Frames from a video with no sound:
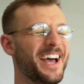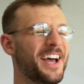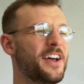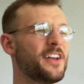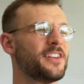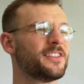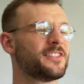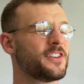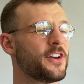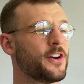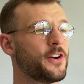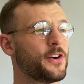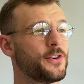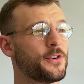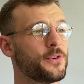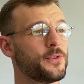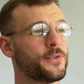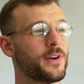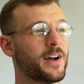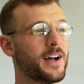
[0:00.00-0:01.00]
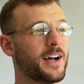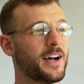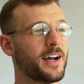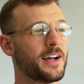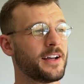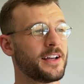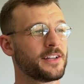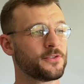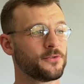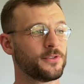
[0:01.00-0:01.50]
So
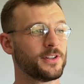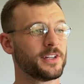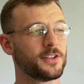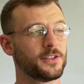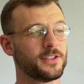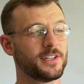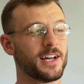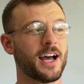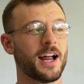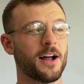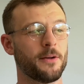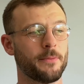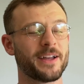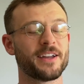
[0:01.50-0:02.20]
it's a really good diet.